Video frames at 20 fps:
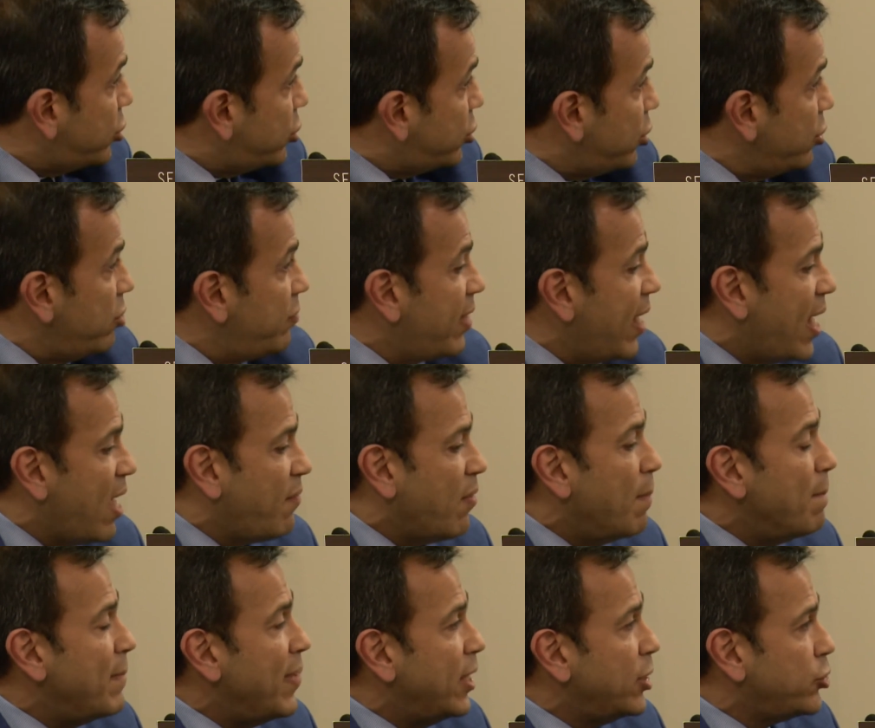And you've got to have a
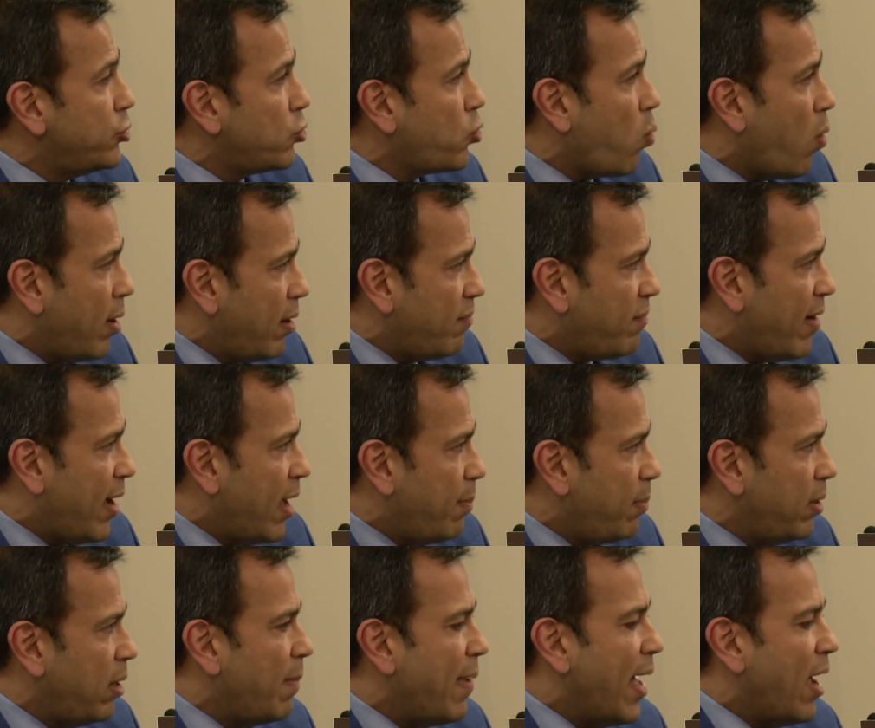measured,
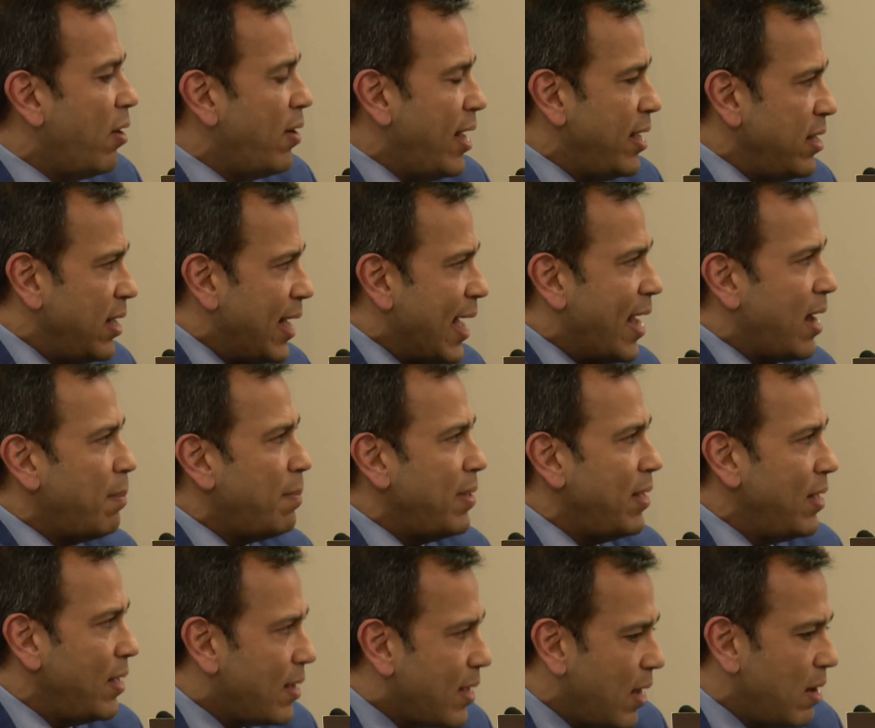quantifiable amount, and you got to
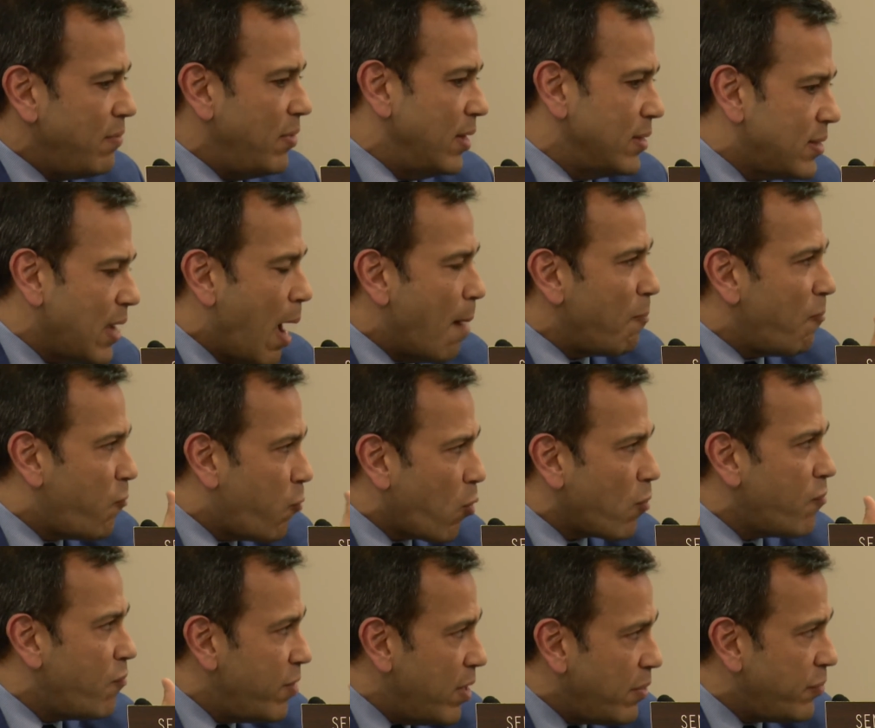be kind of in the top four
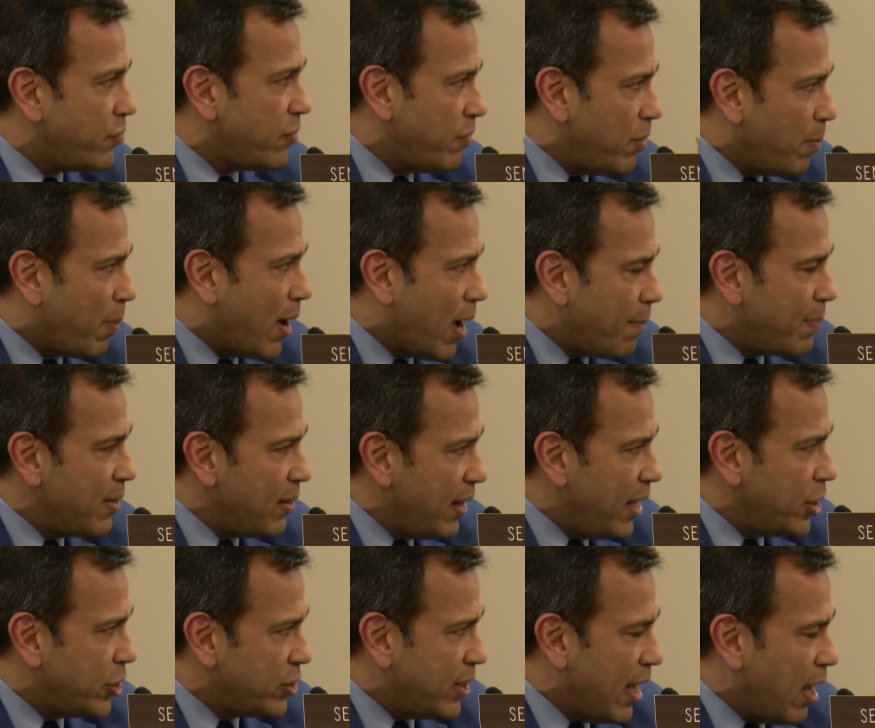fifths of the
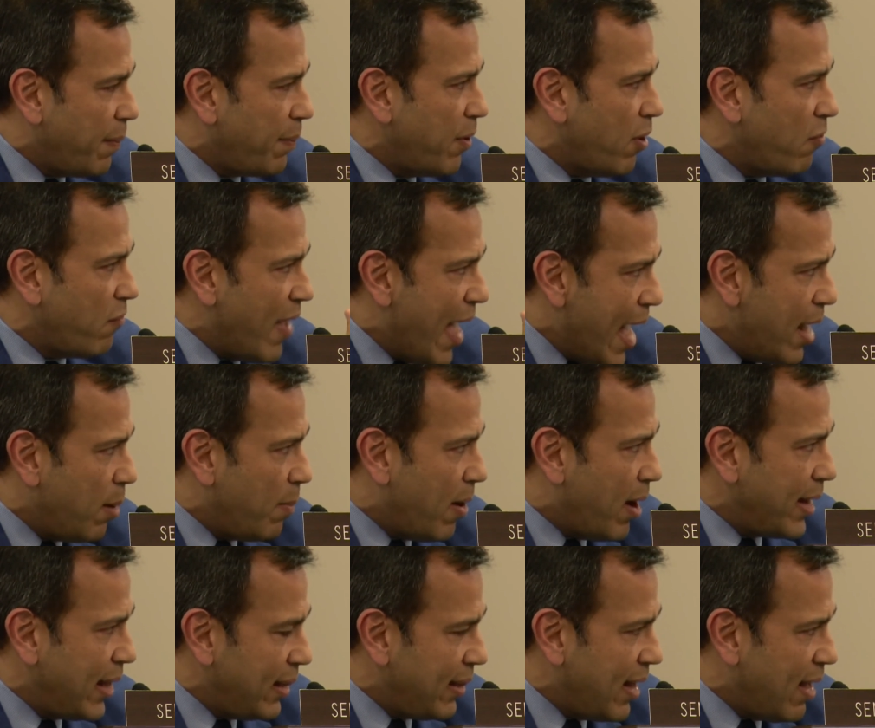population out there of
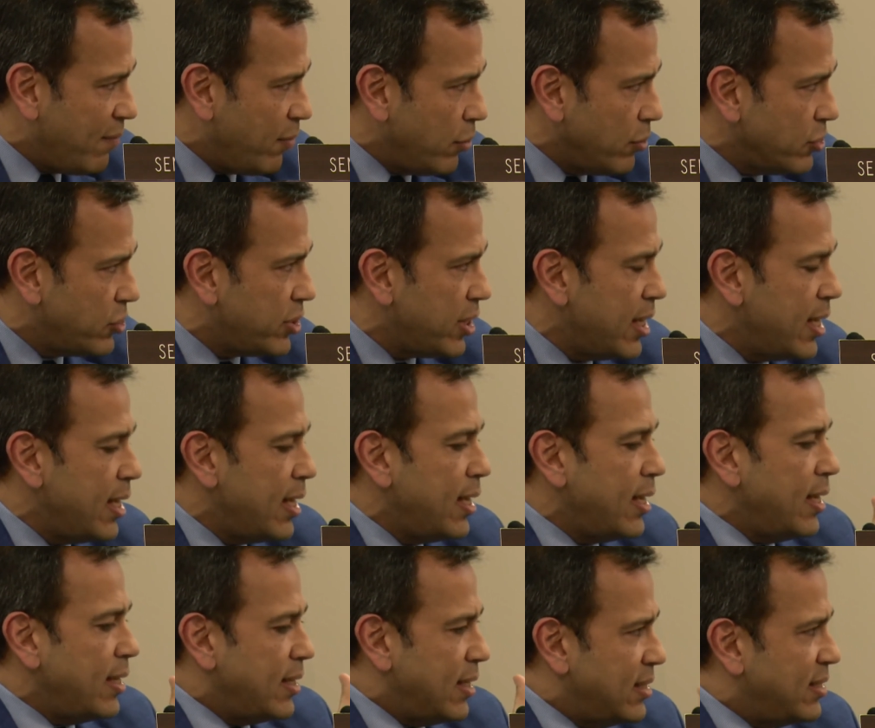antibody levels
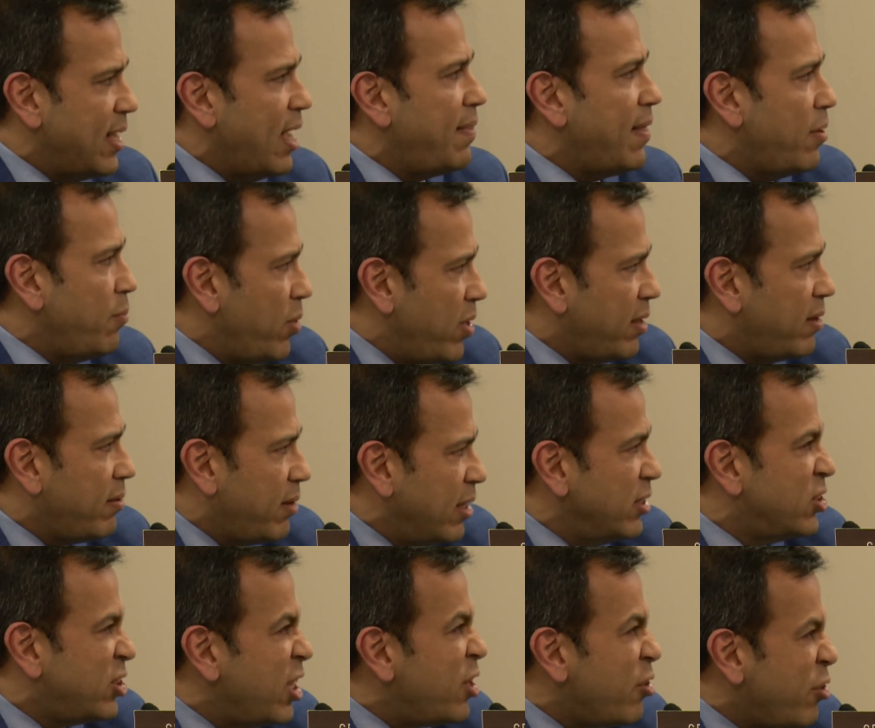to say that we
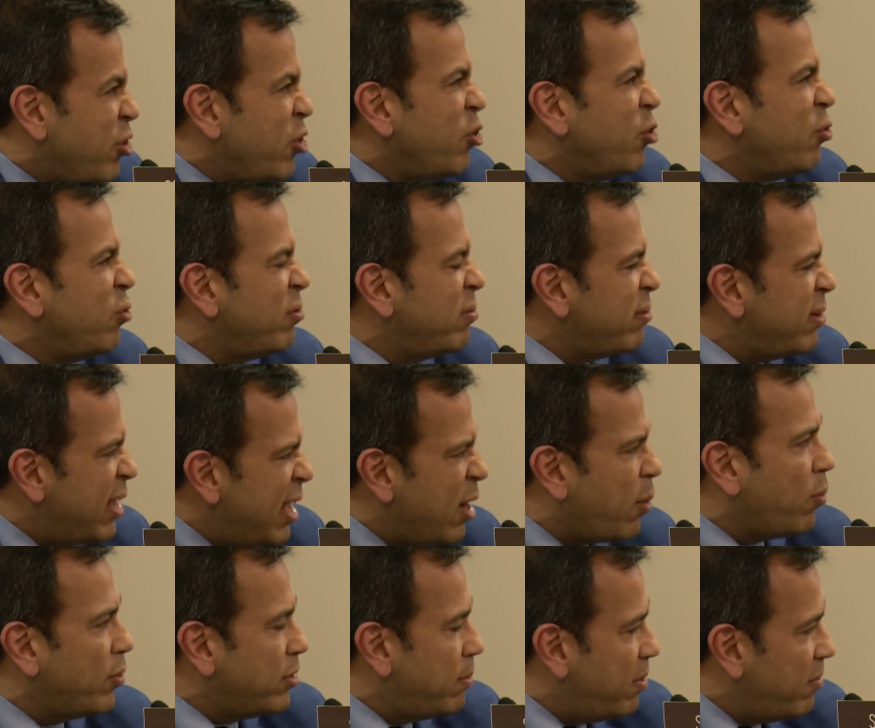consider you
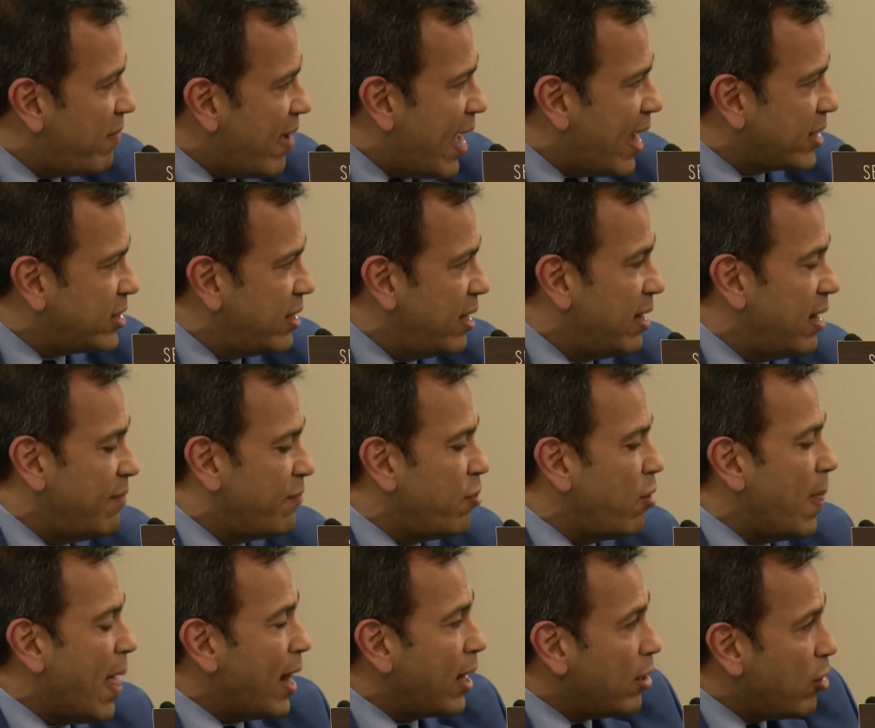equal to be vaccinated. If
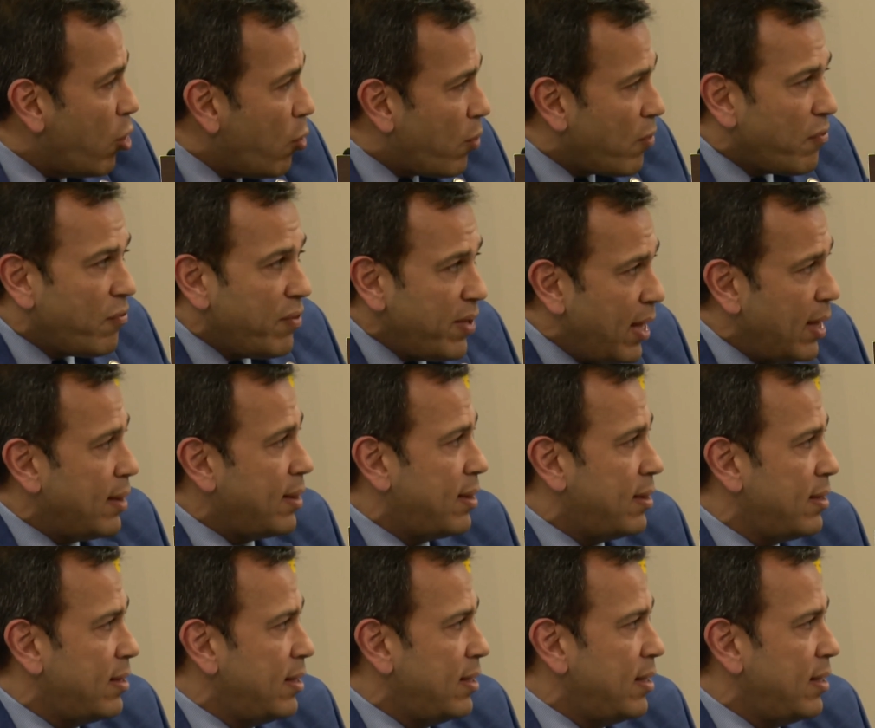you're in that lower fifth,